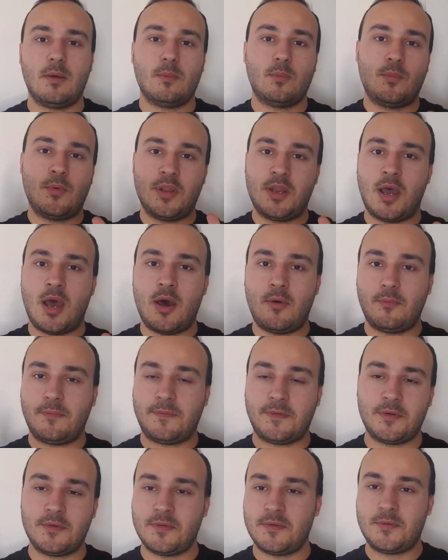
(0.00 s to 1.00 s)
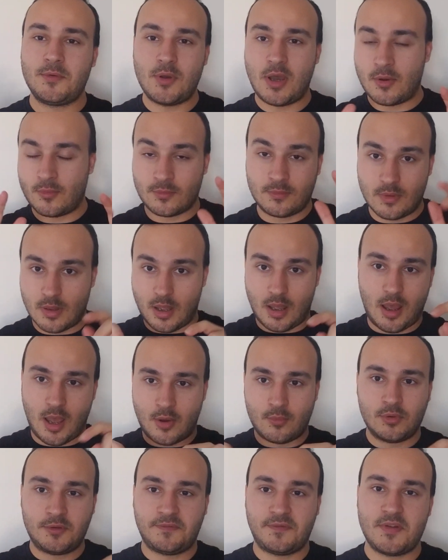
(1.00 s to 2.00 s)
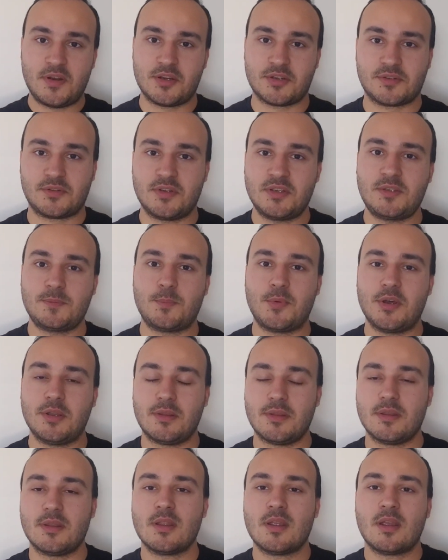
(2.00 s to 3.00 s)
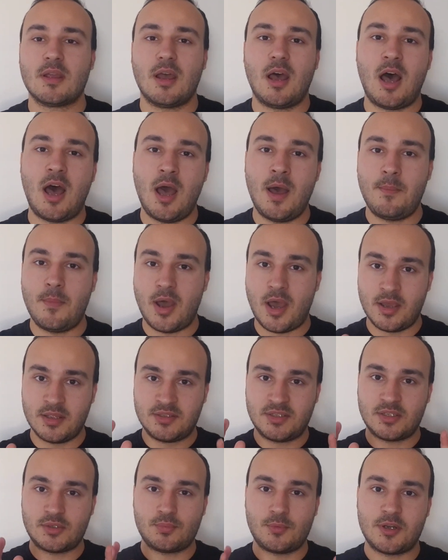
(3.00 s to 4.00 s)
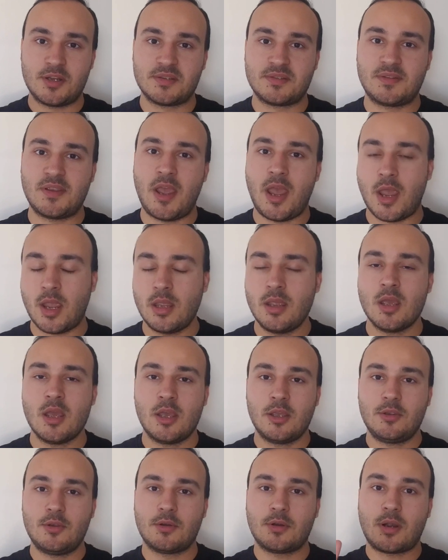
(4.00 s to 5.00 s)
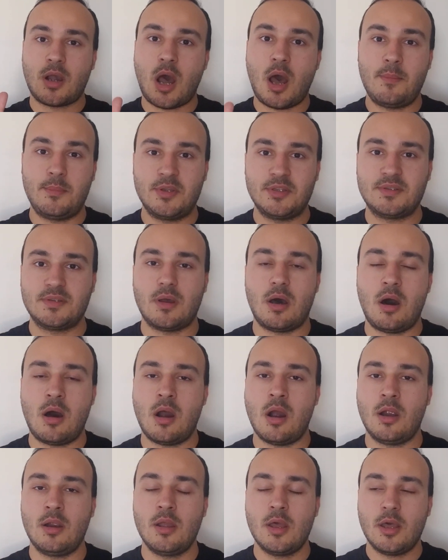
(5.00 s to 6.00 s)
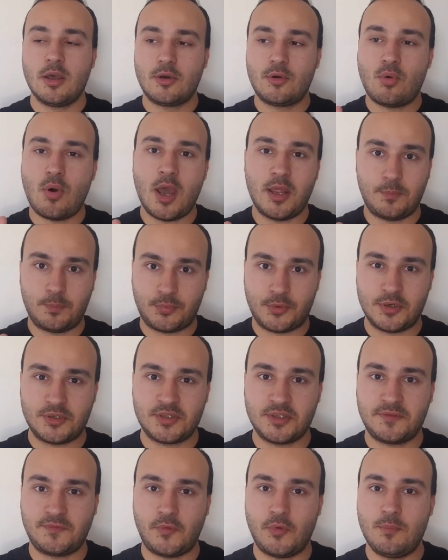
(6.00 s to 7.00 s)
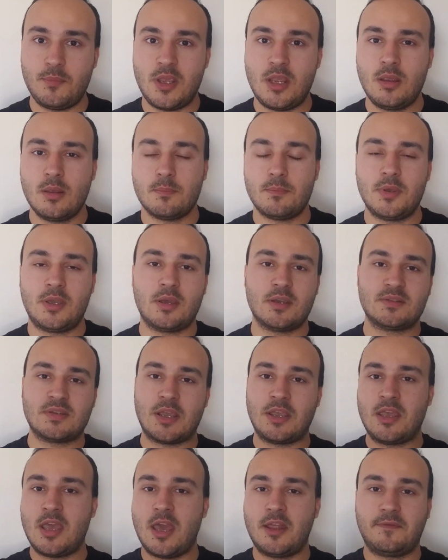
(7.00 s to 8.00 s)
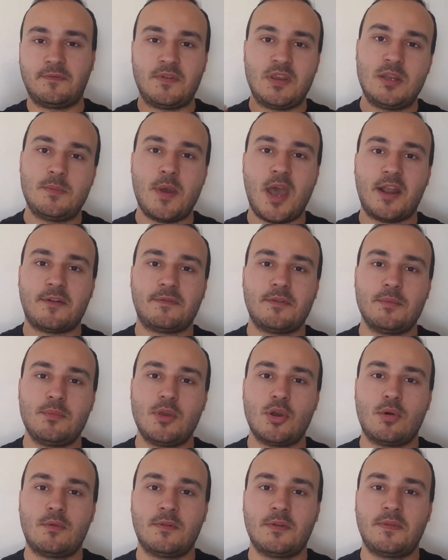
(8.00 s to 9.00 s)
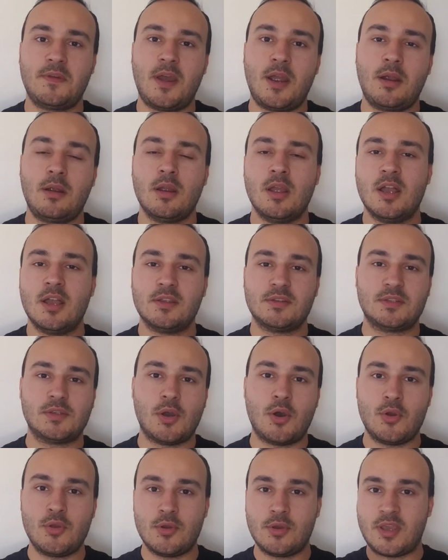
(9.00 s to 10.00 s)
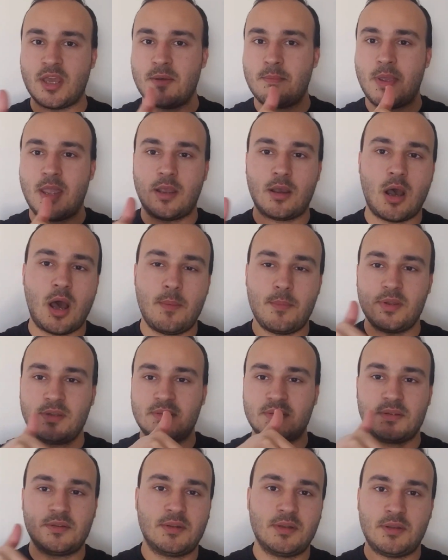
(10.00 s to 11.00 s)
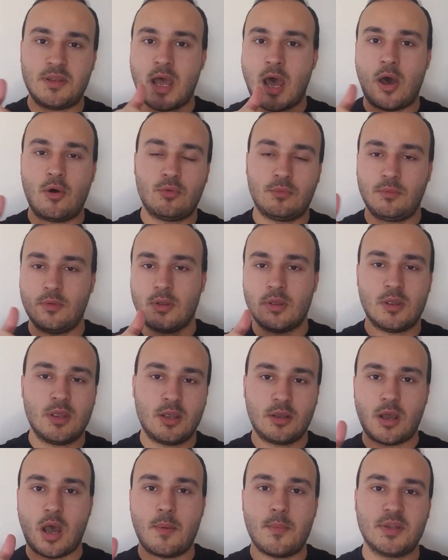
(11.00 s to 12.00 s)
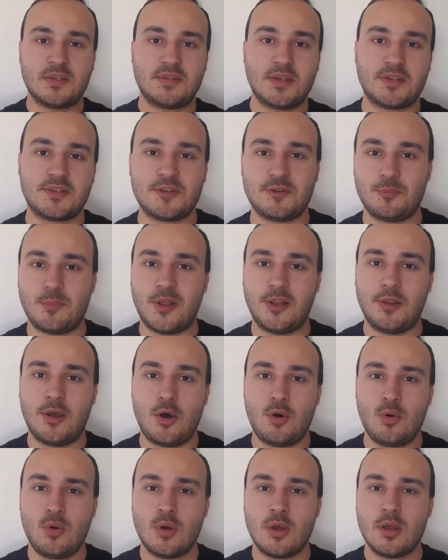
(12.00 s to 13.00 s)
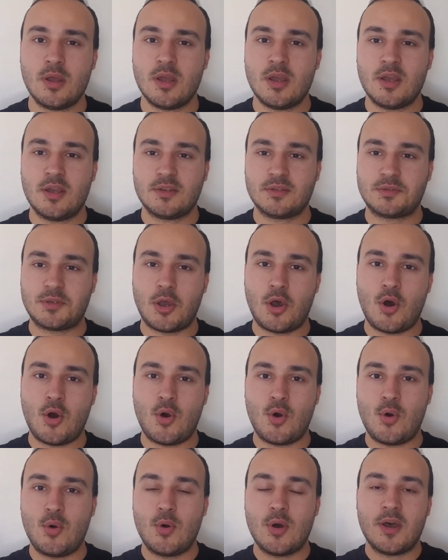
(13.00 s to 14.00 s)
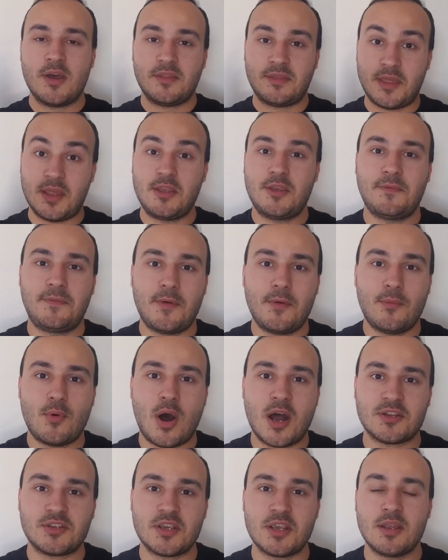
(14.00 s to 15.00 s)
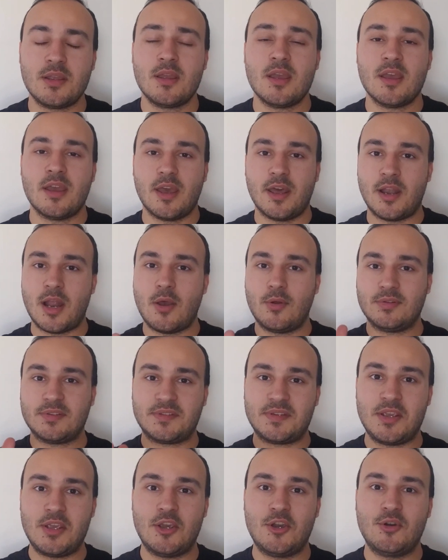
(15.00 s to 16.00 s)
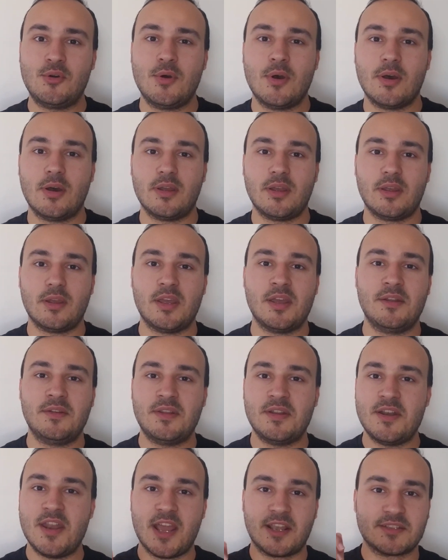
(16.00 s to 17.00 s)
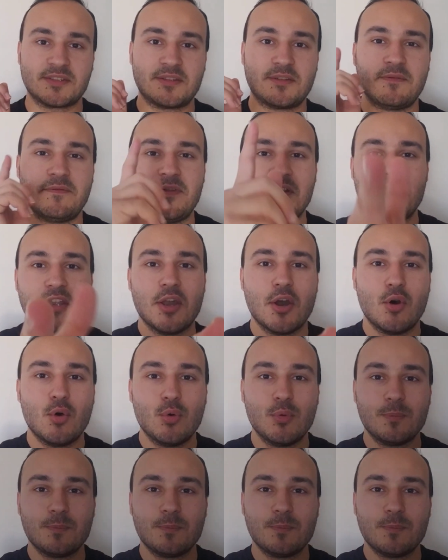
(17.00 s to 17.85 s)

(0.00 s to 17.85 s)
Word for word: Without further ado, I, I would finish this, but um, I just want to say your comments are quite precious for me because I get feedback from you over there. So you can make comments in the down comment section below. So thank you for watching and I will see you in the next video.